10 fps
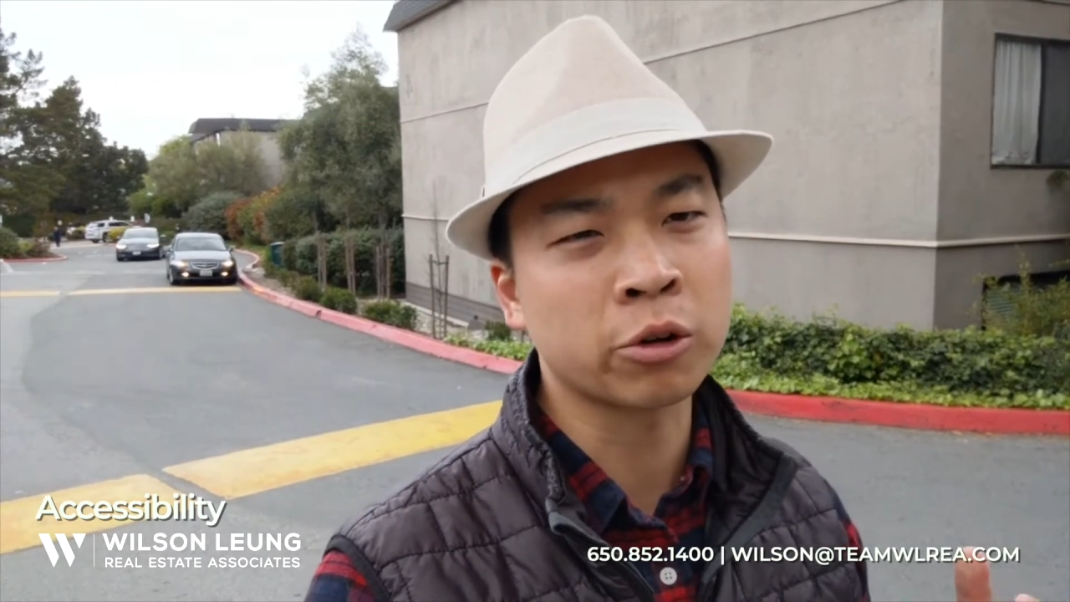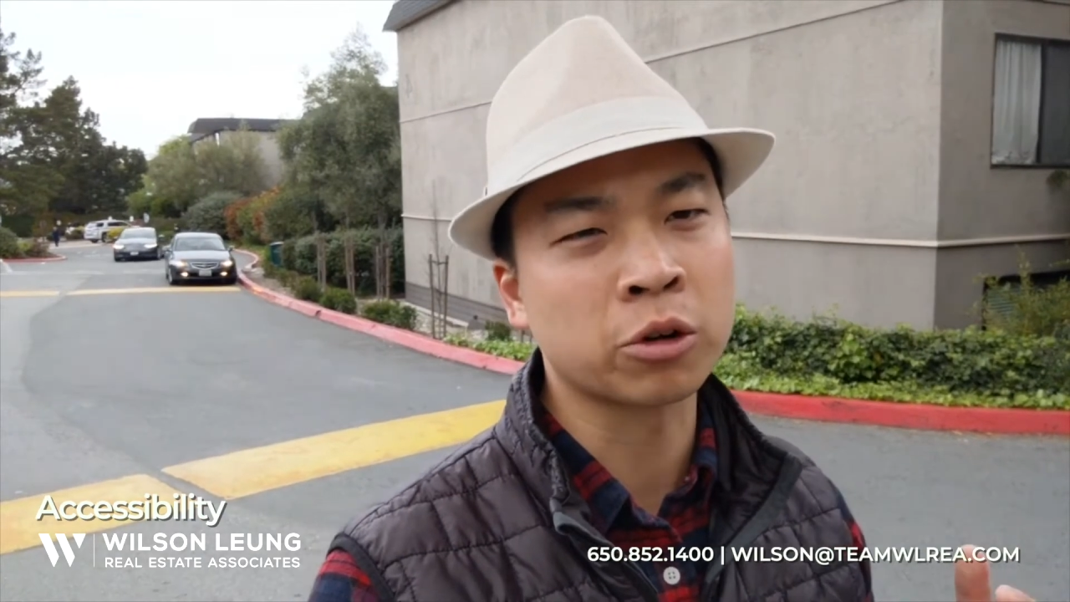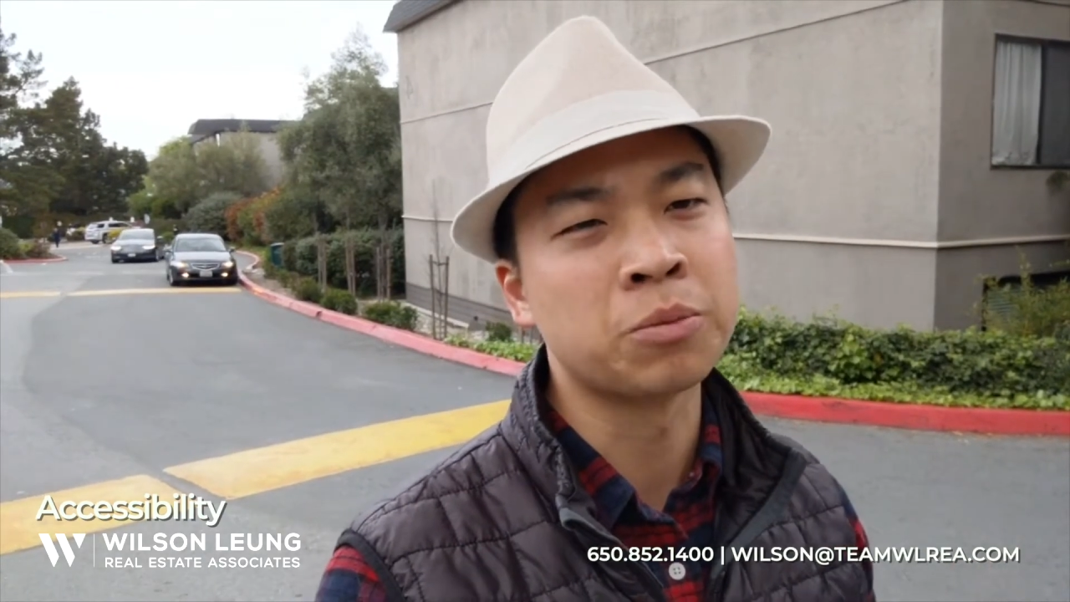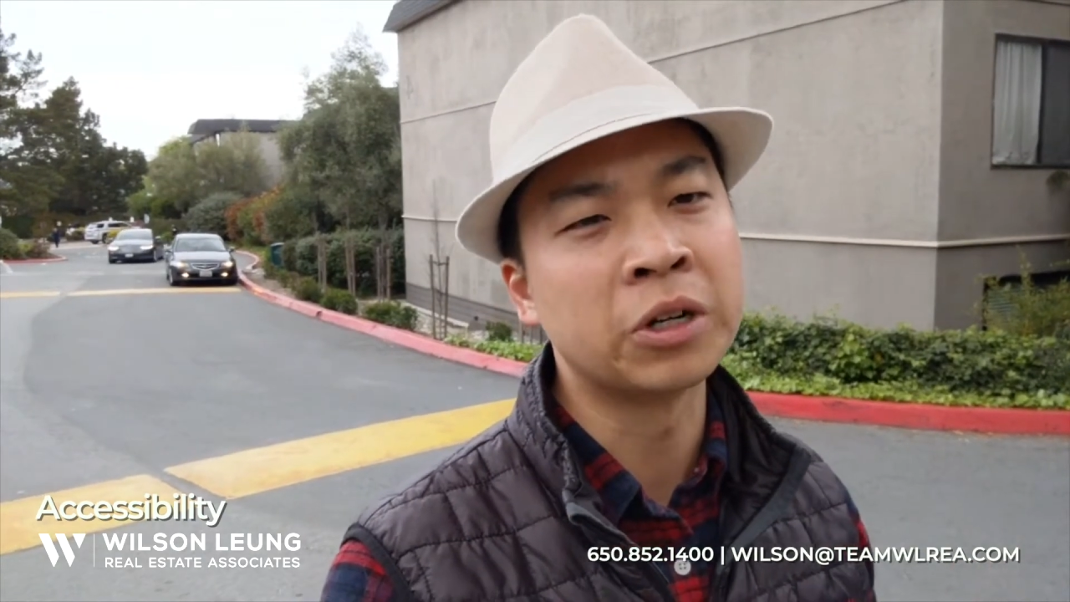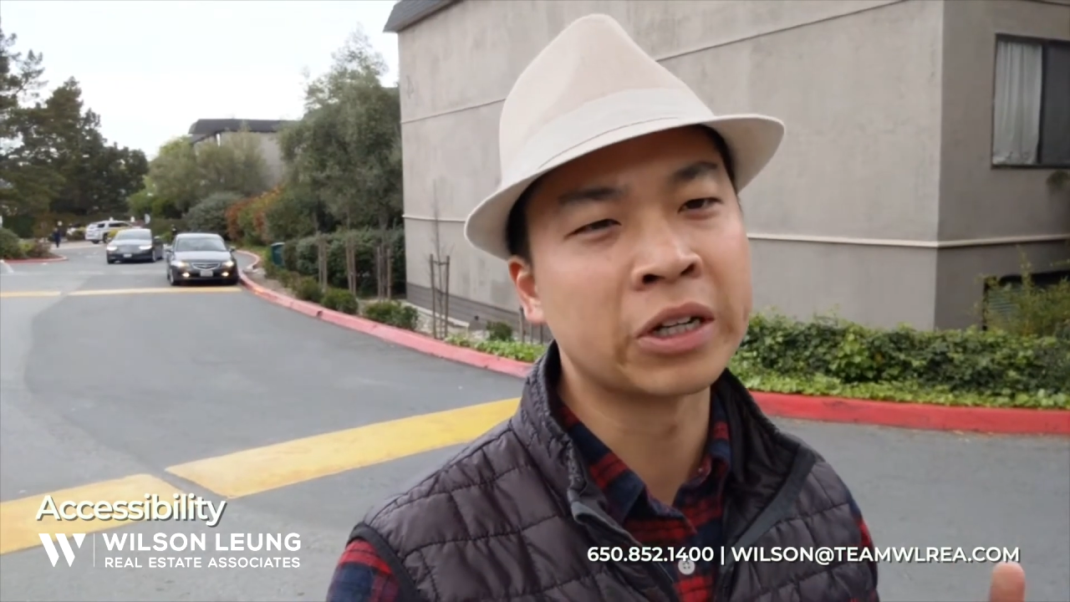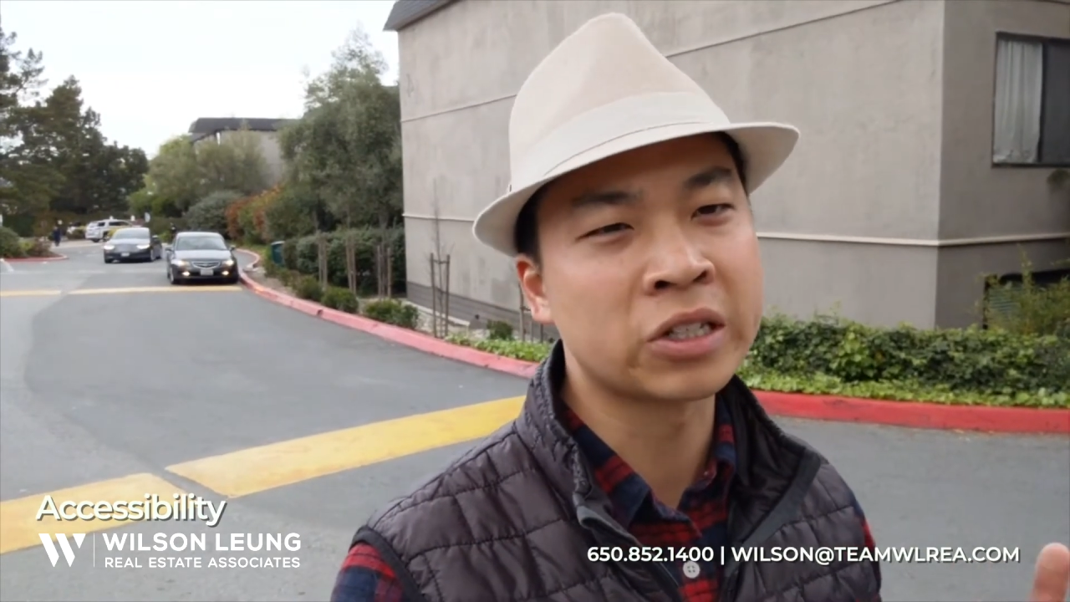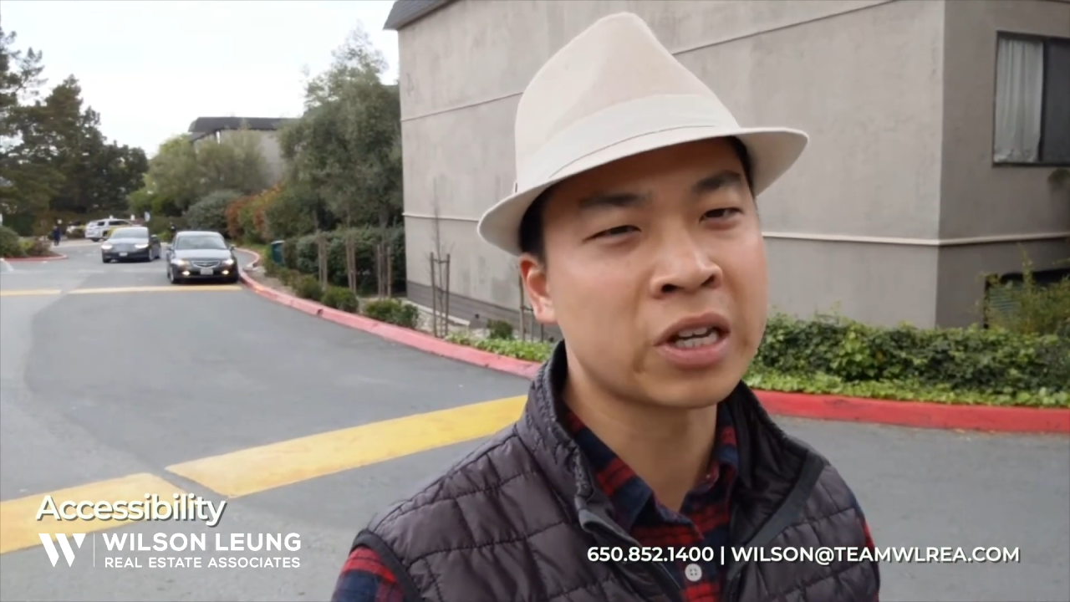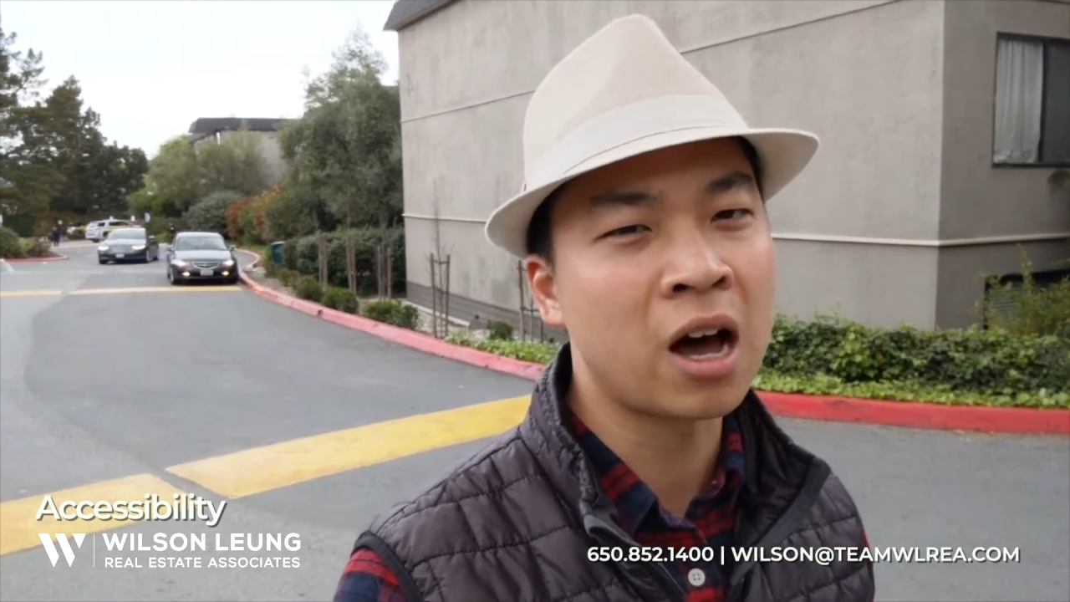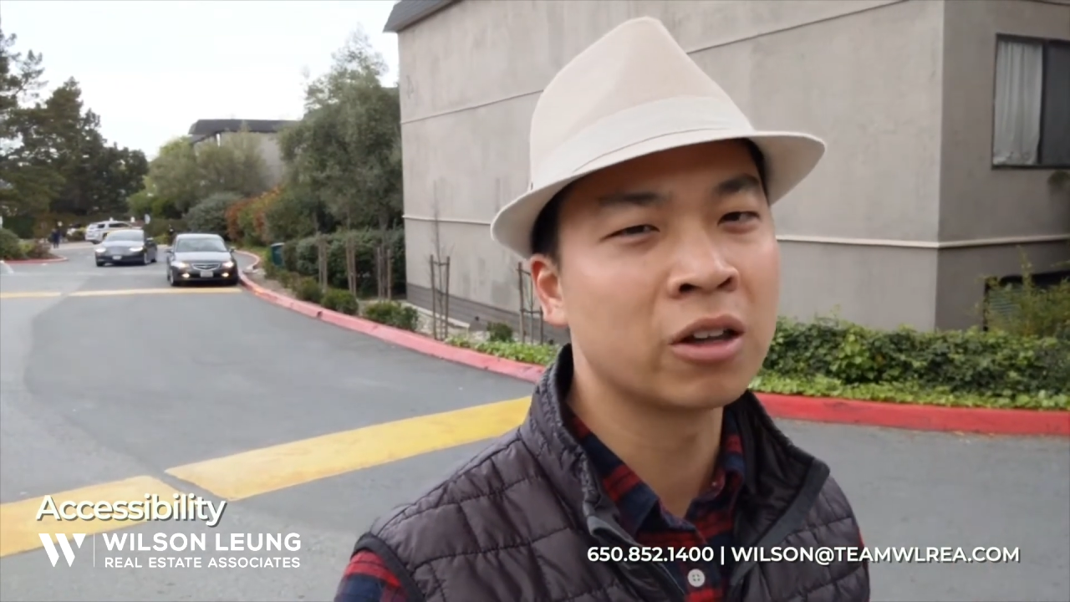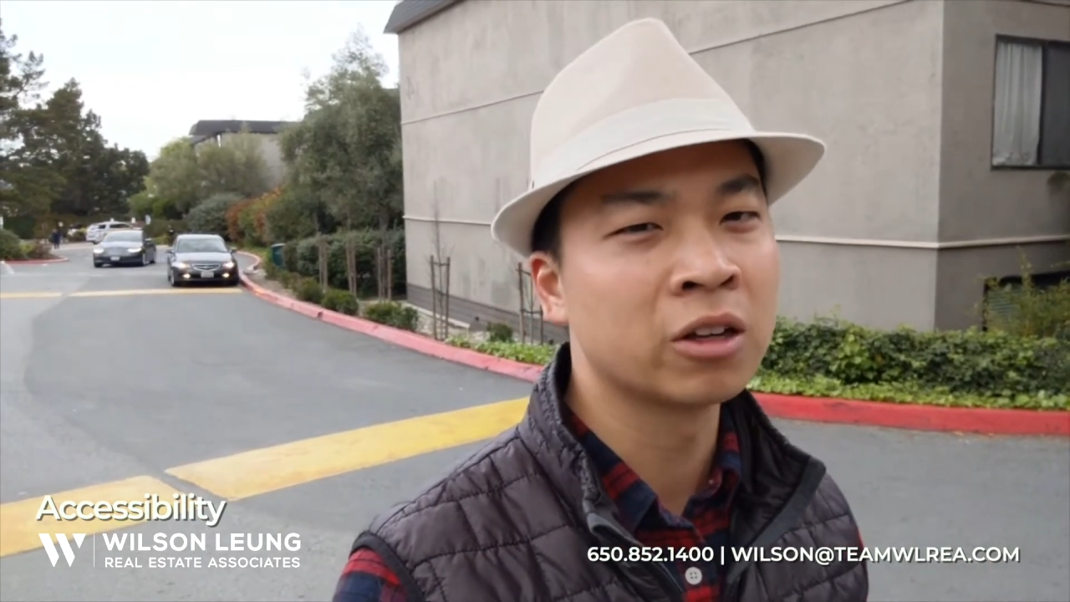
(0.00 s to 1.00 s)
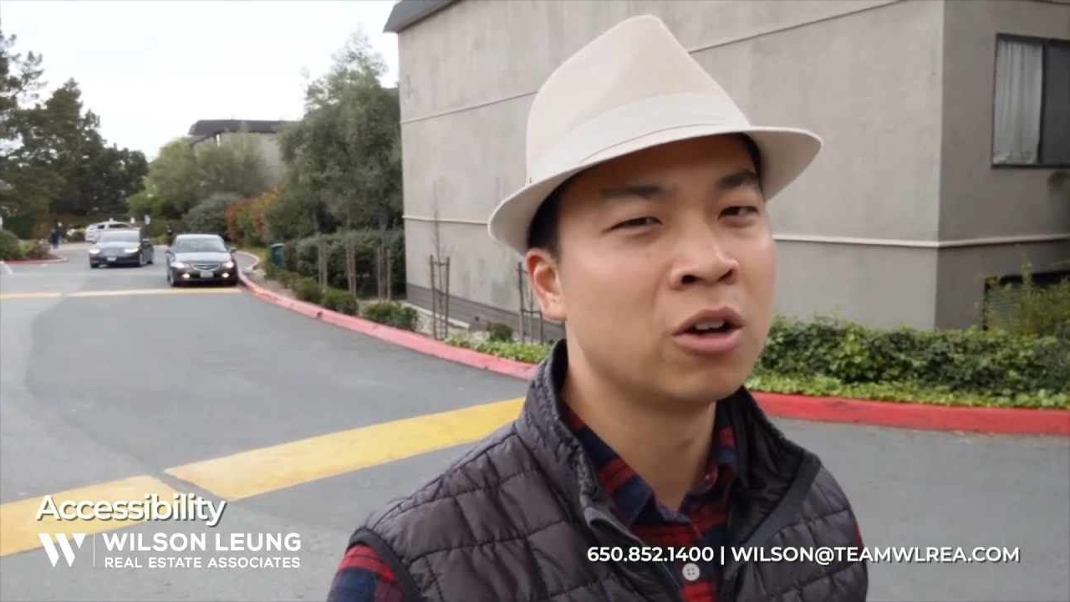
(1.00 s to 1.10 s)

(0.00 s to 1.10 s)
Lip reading: commuting south,